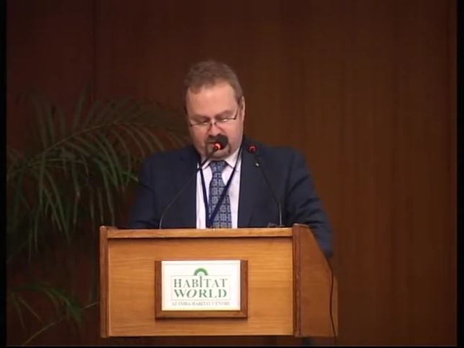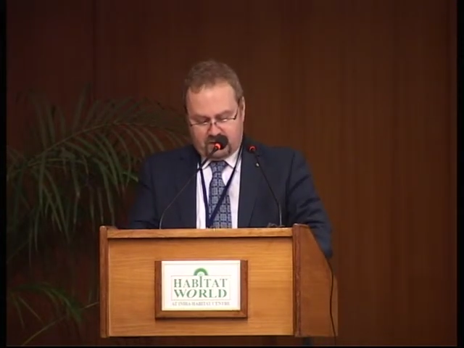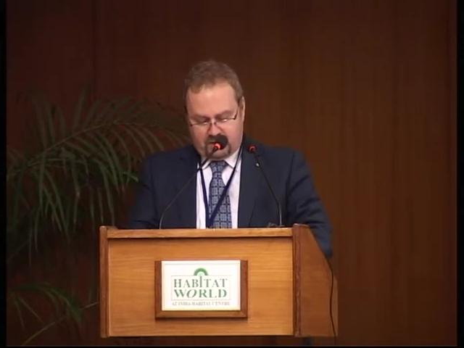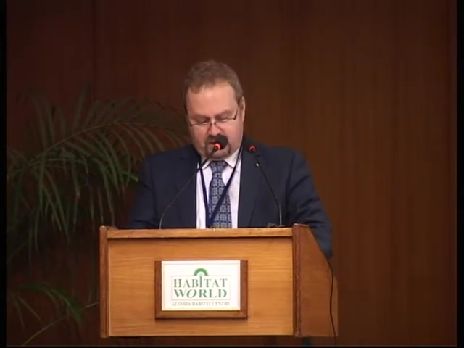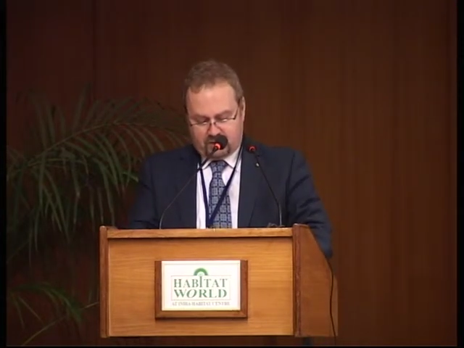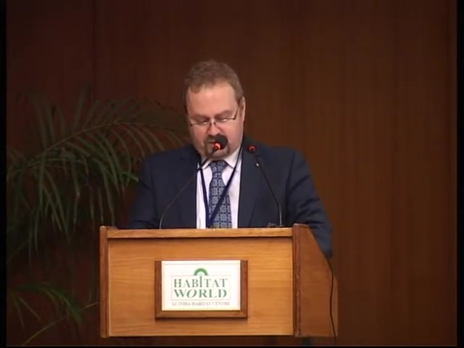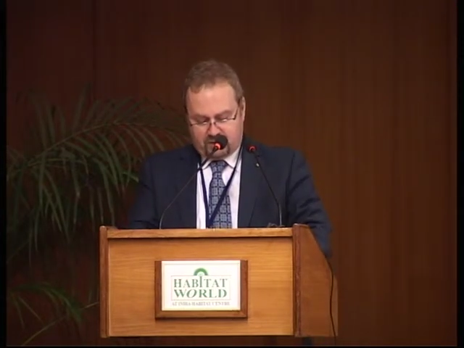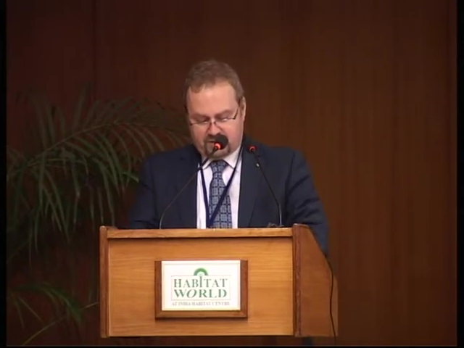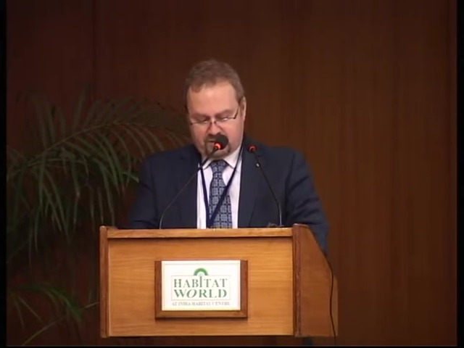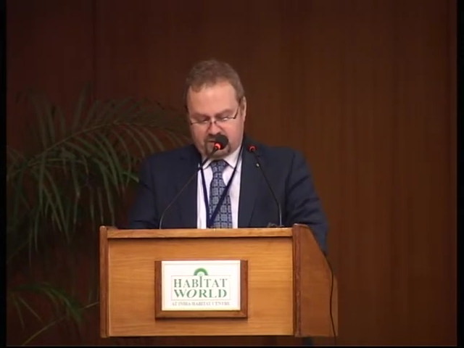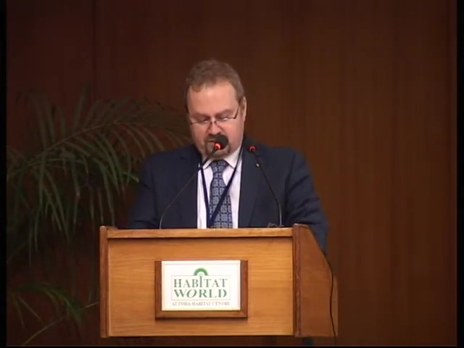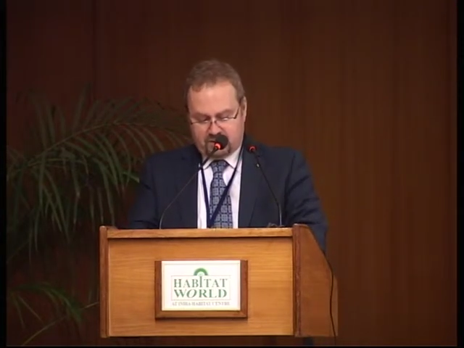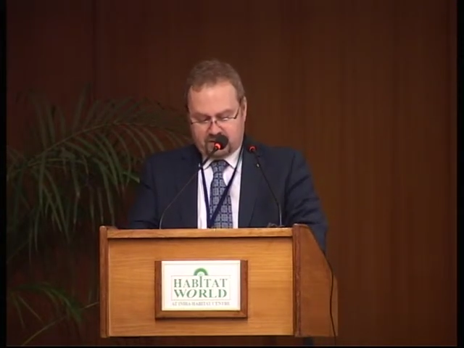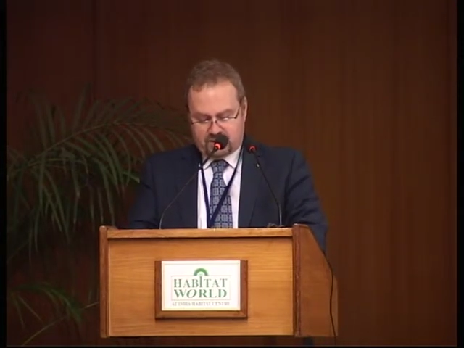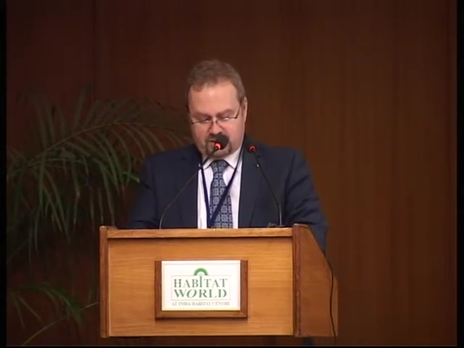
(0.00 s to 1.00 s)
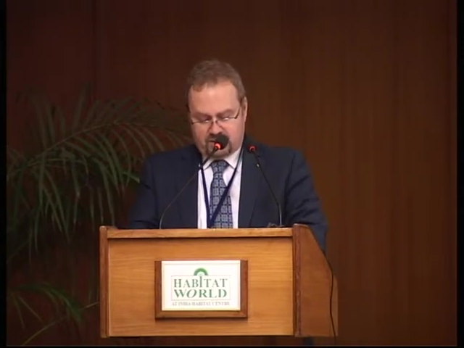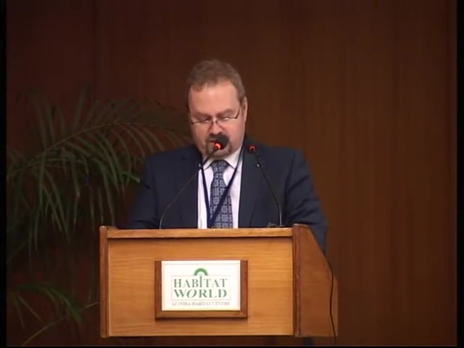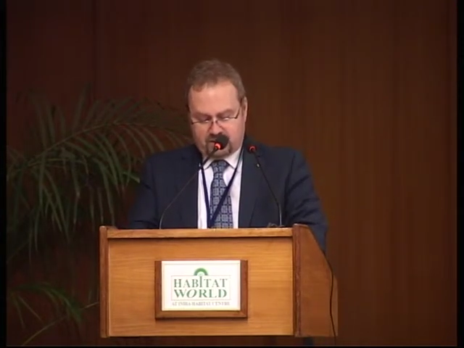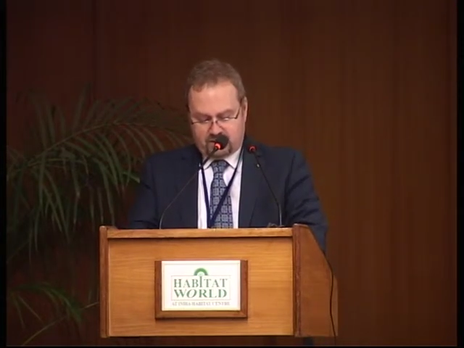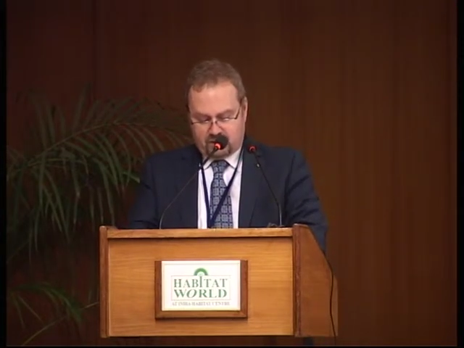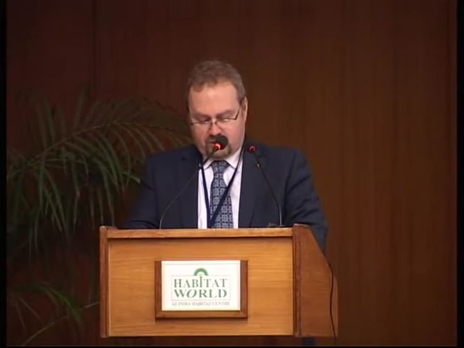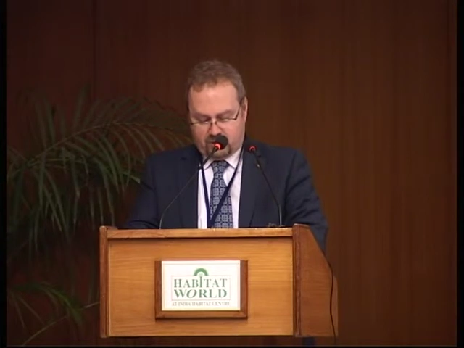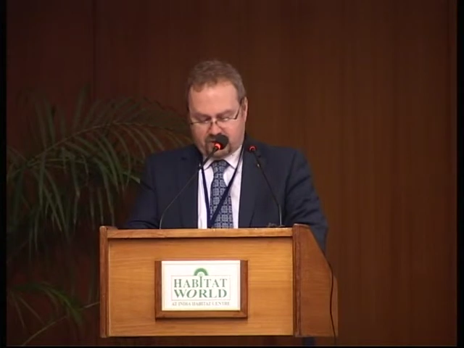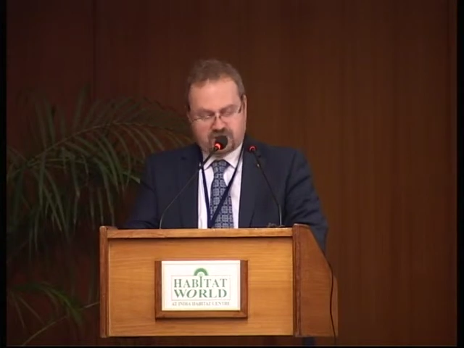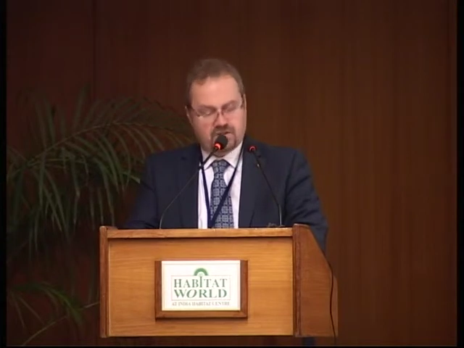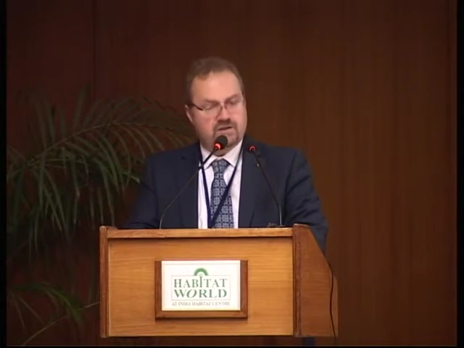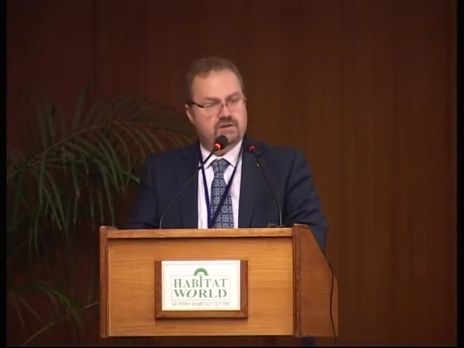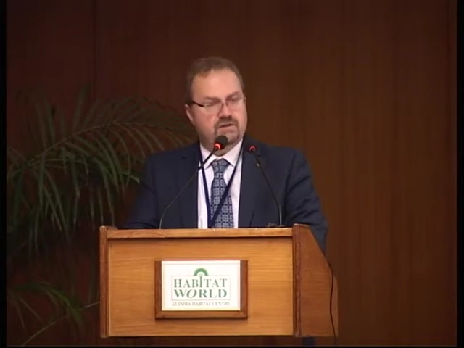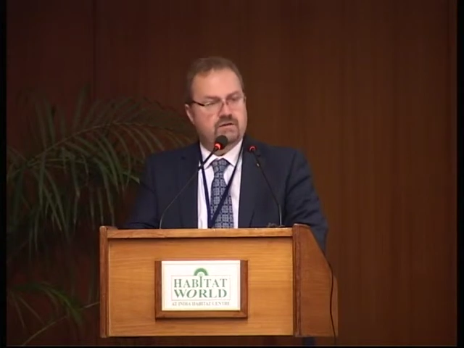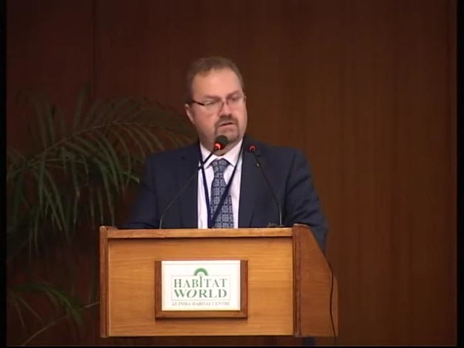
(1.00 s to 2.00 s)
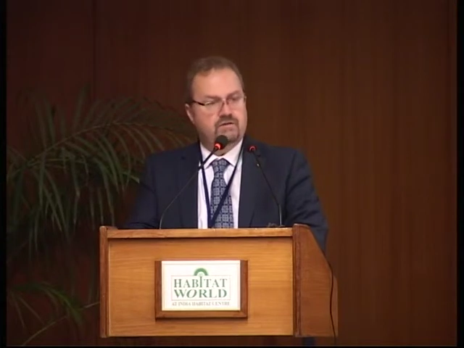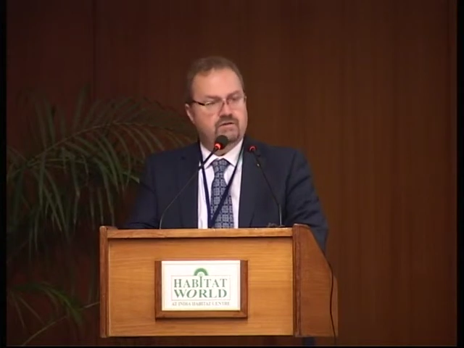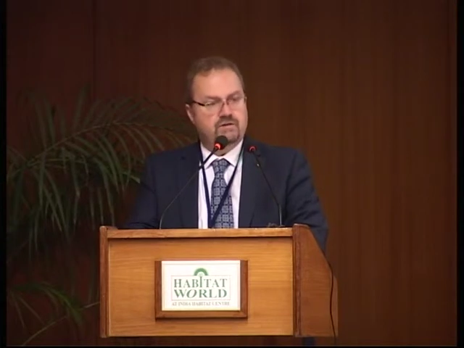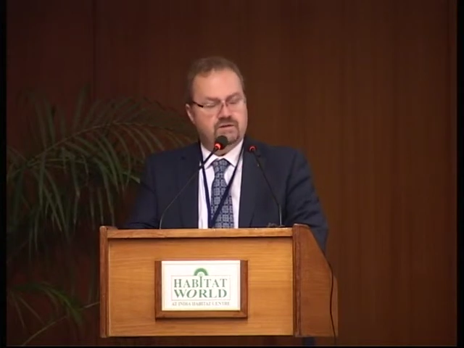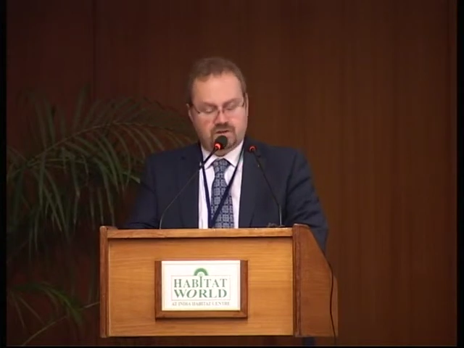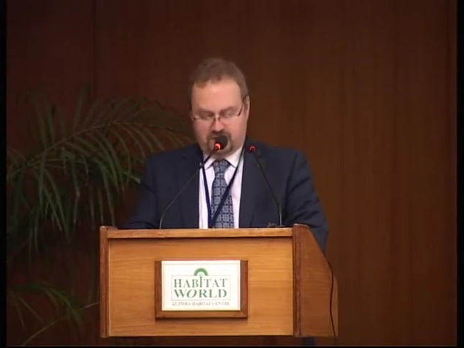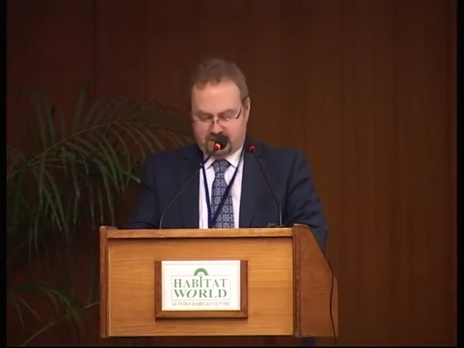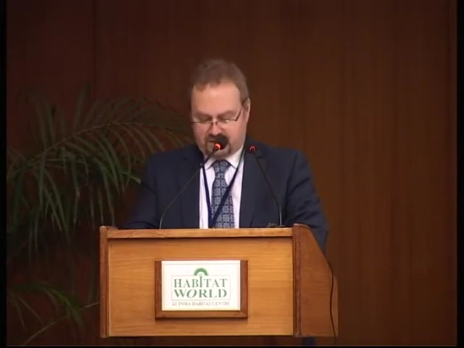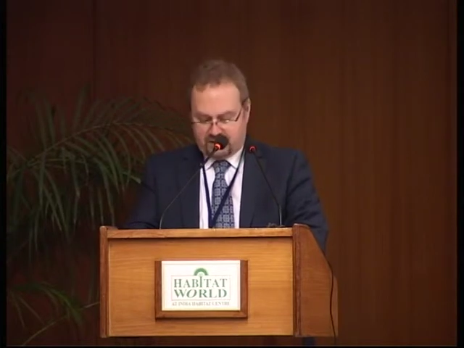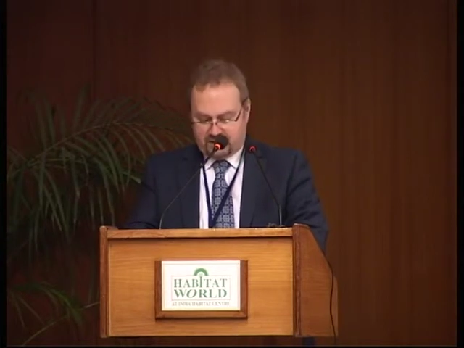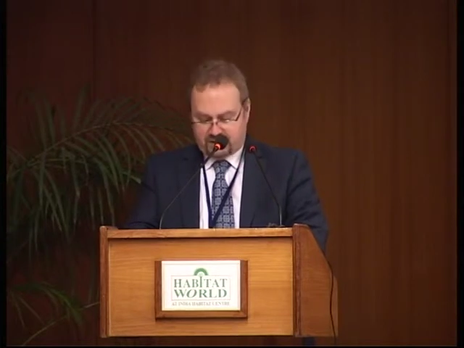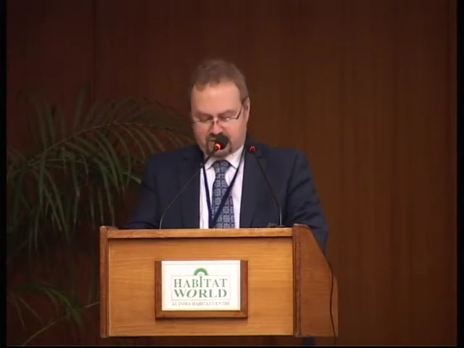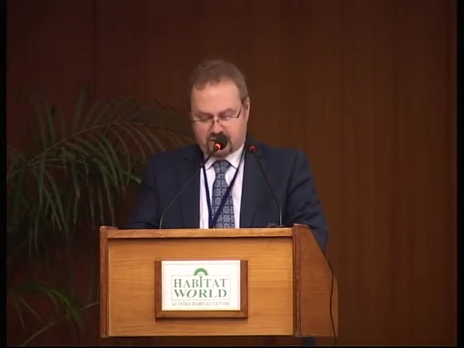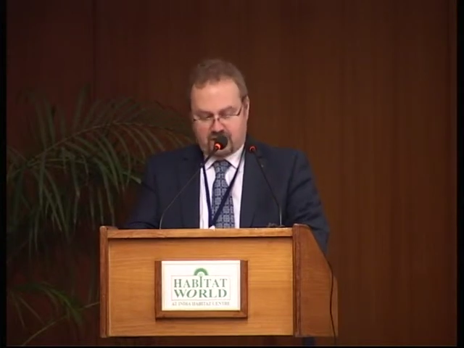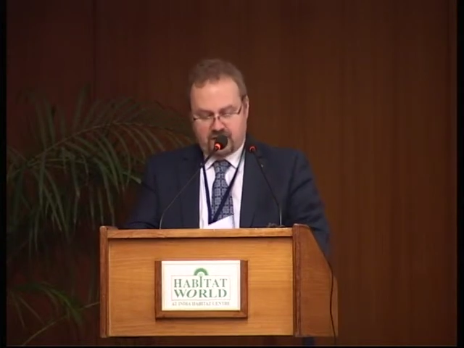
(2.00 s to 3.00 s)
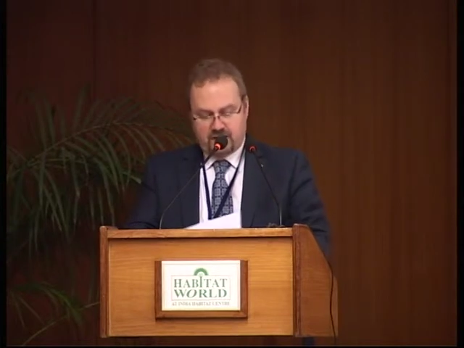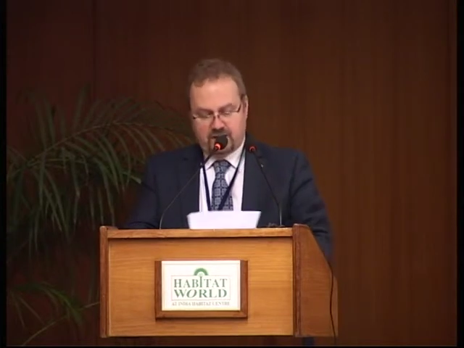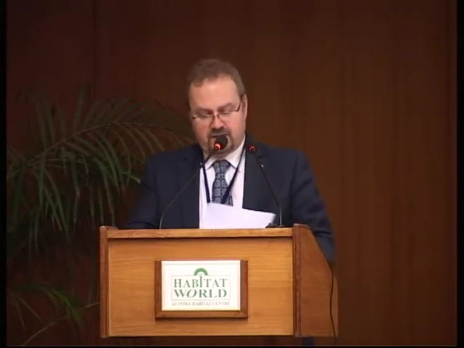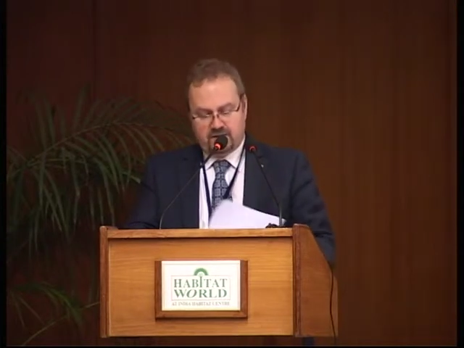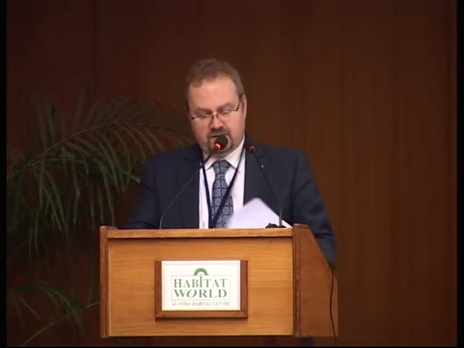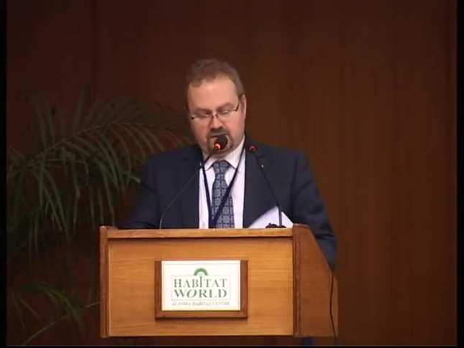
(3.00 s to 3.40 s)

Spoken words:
increase domestic competition, facilitate trade,